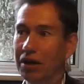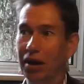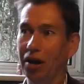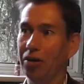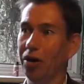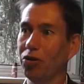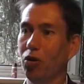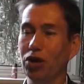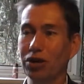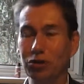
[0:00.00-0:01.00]
are
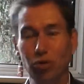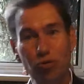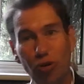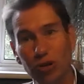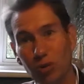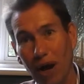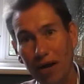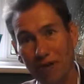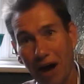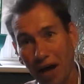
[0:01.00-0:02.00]
not going to sort of rot away
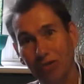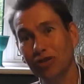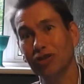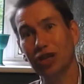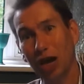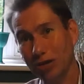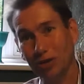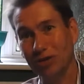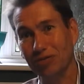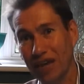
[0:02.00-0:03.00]
for hundreds and
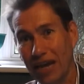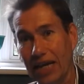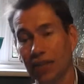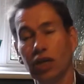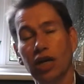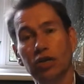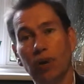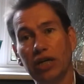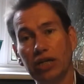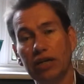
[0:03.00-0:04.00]
hundreds of years, to
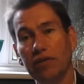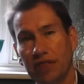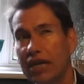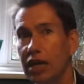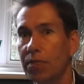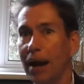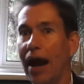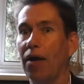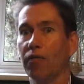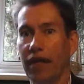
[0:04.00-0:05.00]
actually think
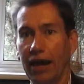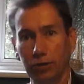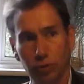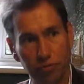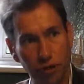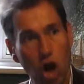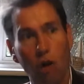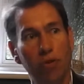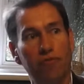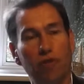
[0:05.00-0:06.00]
about their sort of
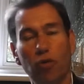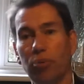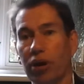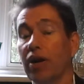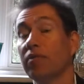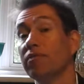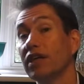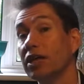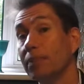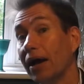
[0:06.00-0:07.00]
carbon footprint and
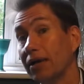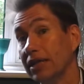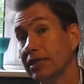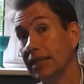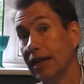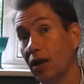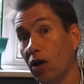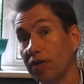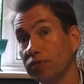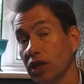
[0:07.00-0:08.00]
think about leading their
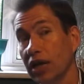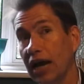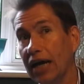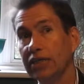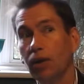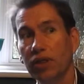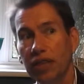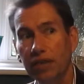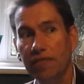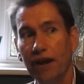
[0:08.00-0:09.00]
lives. And so I
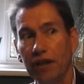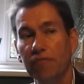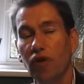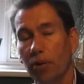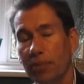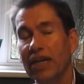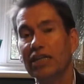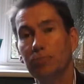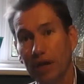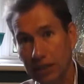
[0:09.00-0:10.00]
think the fact the environment
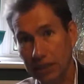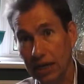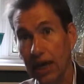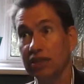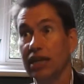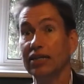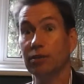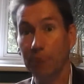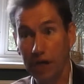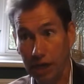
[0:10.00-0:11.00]
is being discussed, it's a
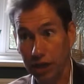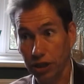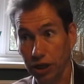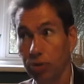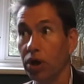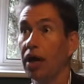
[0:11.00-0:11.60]
big issue,